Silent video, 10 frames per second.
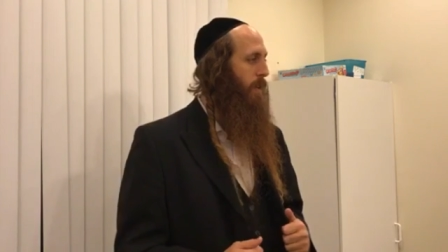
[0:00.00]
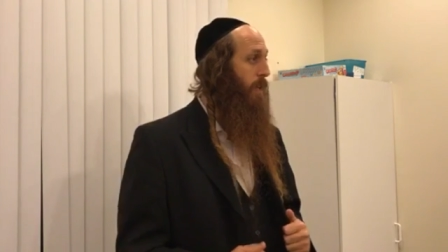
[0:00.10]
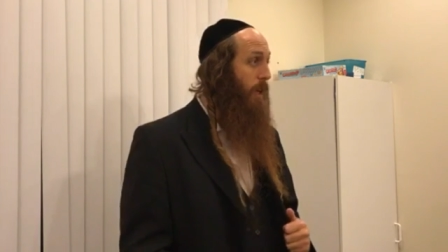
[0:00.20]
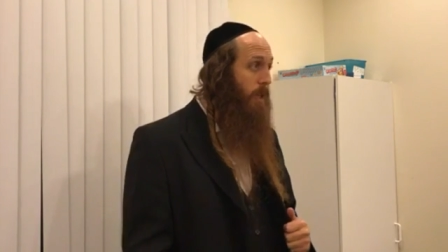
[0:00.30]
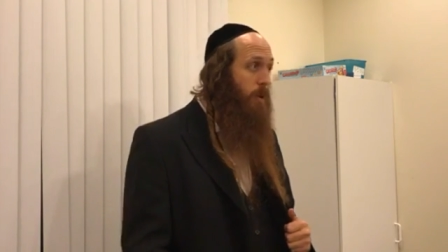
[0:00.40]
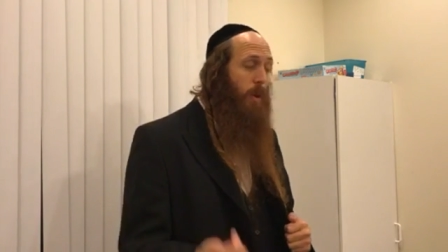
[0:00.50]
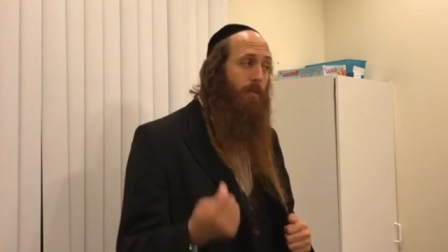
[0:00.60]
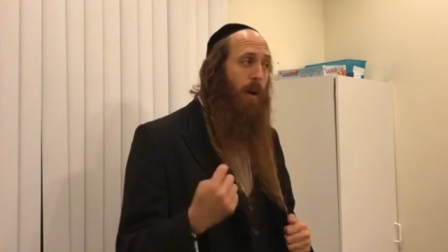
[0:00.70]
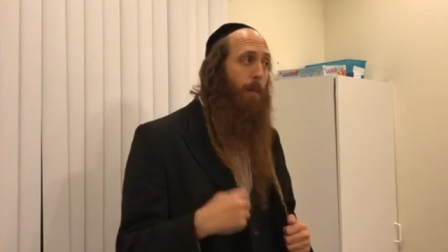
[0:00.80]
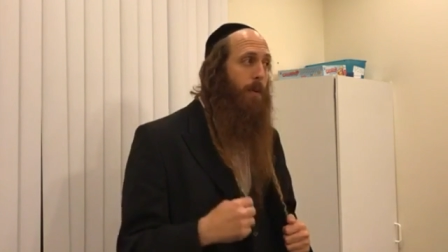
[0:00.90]
Not to give
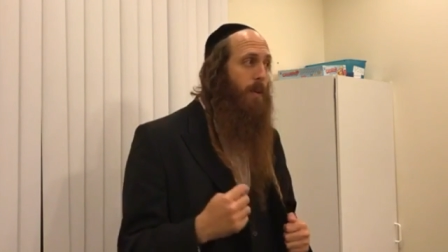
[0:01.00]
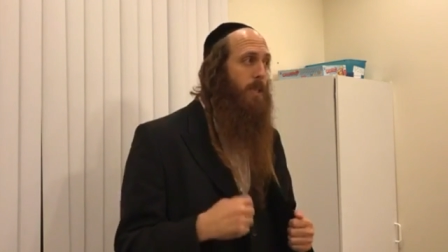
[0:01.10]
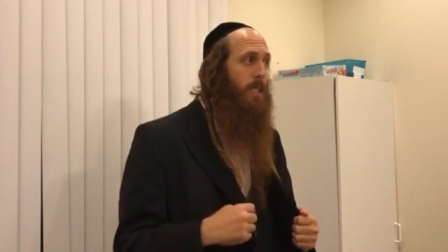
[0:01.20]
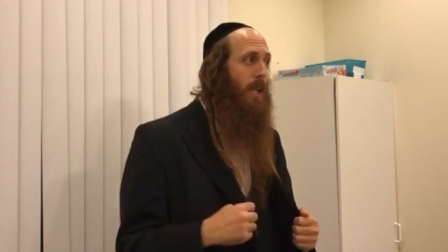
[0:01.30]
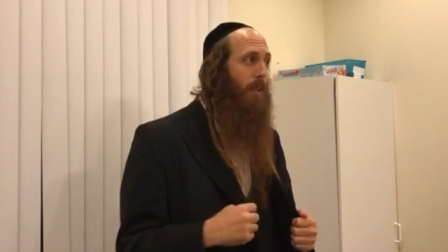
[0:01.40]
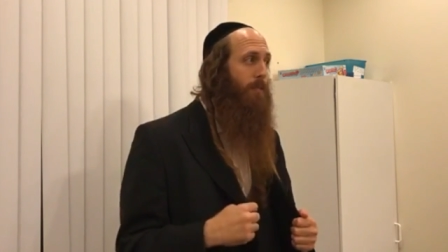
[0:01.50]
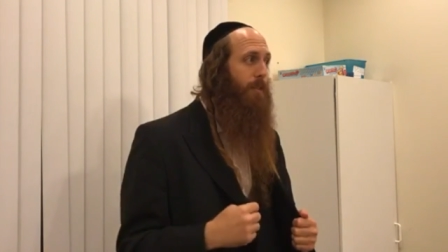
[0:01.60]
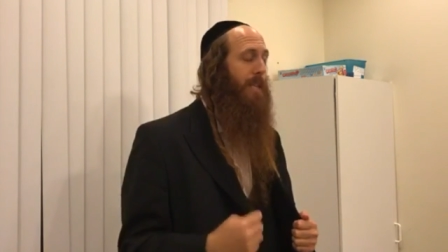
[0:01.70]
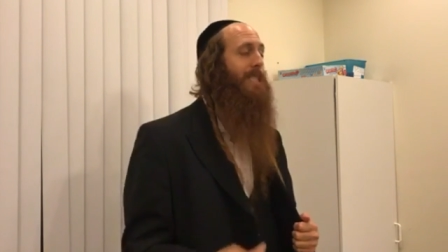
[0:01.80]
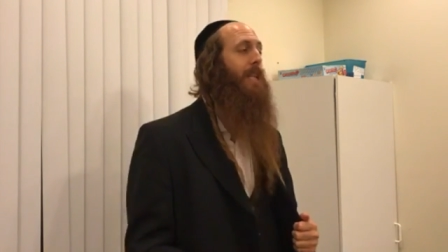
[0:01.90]
up on yourself,
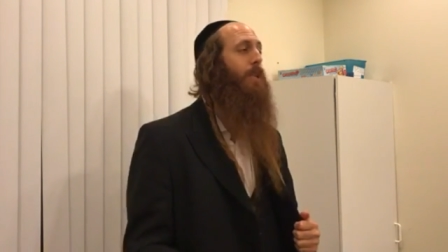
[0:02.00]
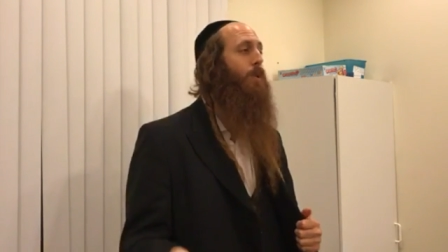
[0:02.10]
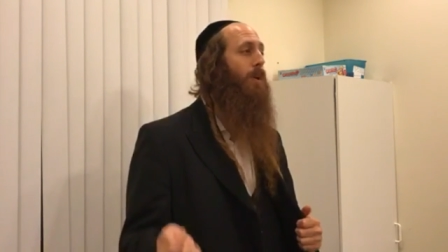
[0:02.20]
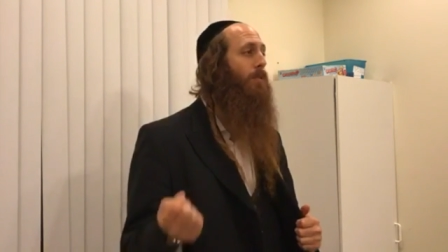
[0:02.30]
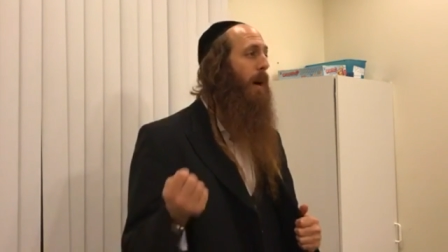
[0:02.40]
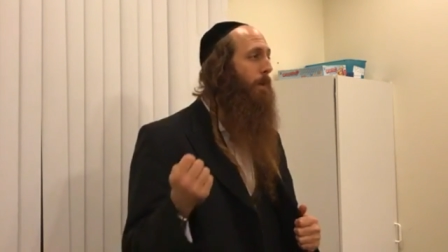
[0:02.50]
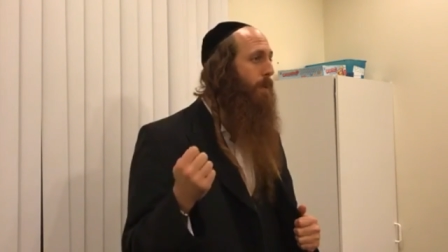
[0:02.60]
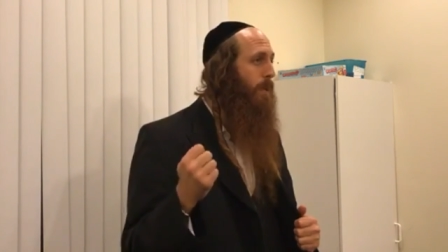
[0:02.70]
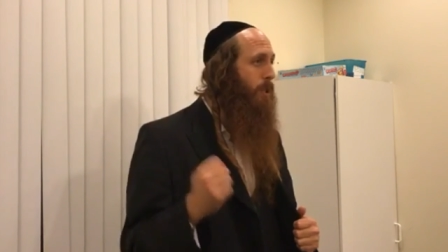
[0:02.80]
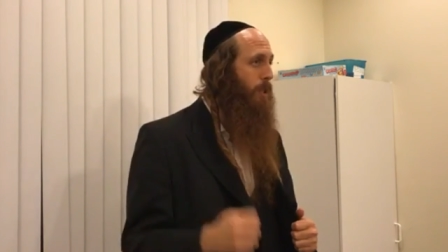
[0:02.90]
it's not to give up
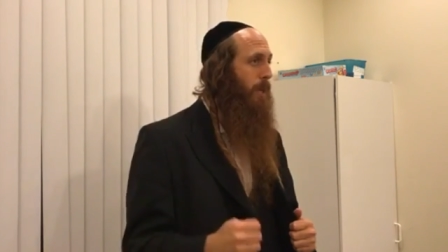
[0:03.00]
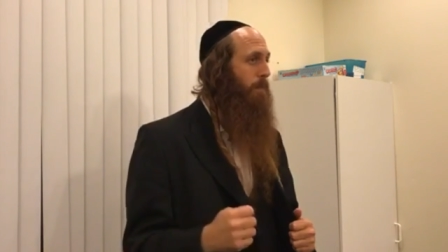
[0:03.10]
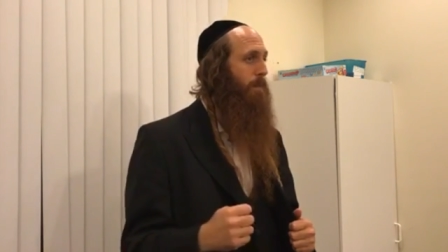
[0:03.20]
on Hashem.